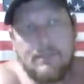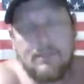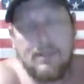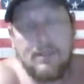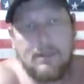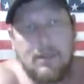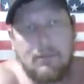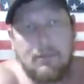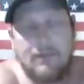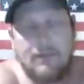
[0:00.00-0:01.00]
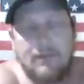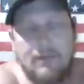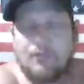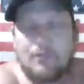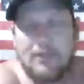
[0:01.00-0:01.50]
maybe he'll
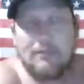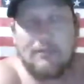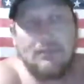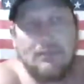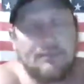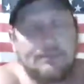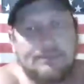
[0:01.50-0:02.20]
notify some people.